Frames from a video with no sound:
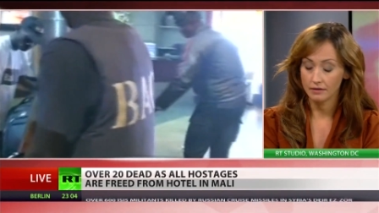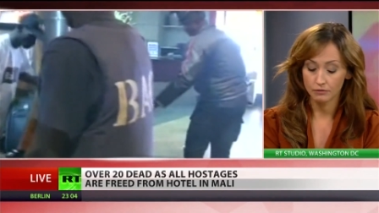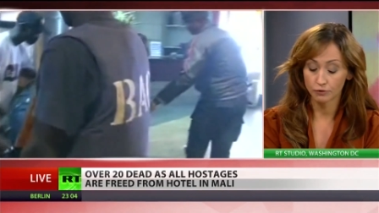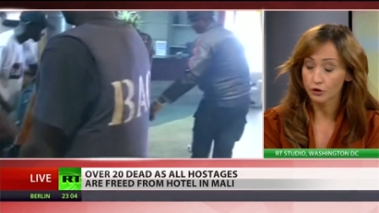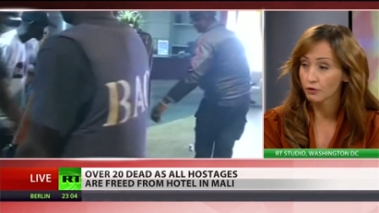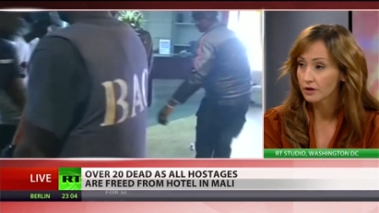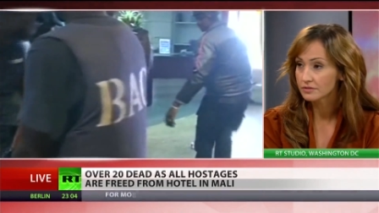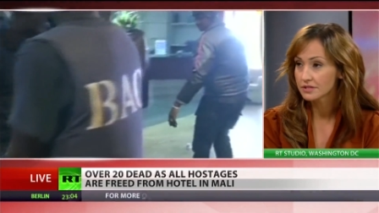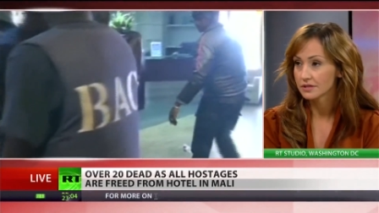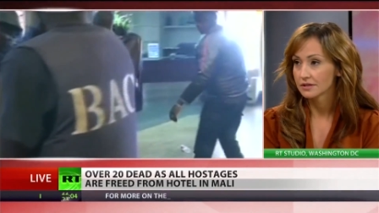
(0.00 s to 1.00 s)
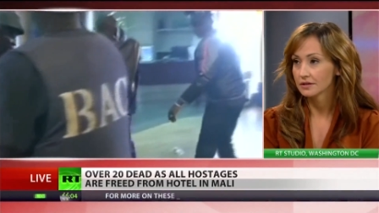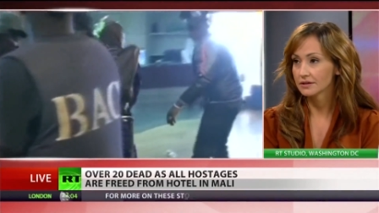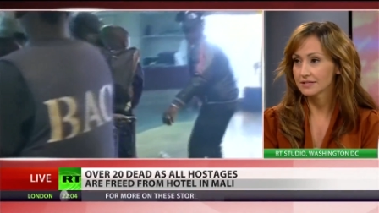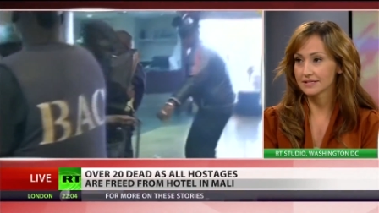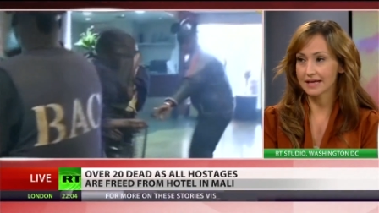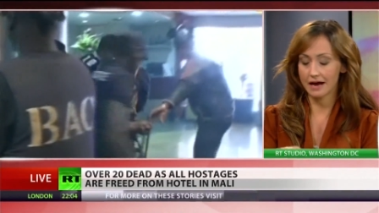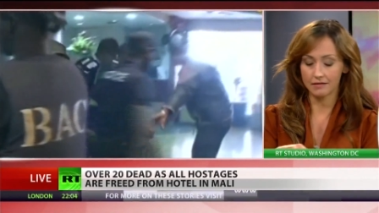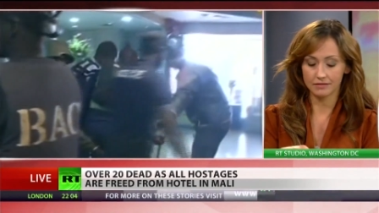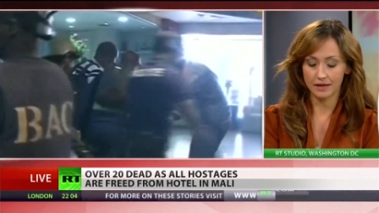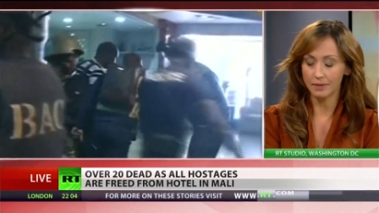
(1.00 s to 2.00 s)
recruit. This is
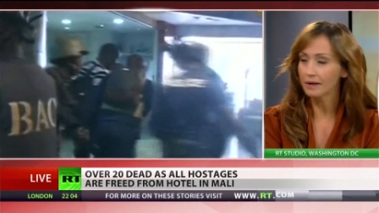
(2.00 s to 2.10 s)
how they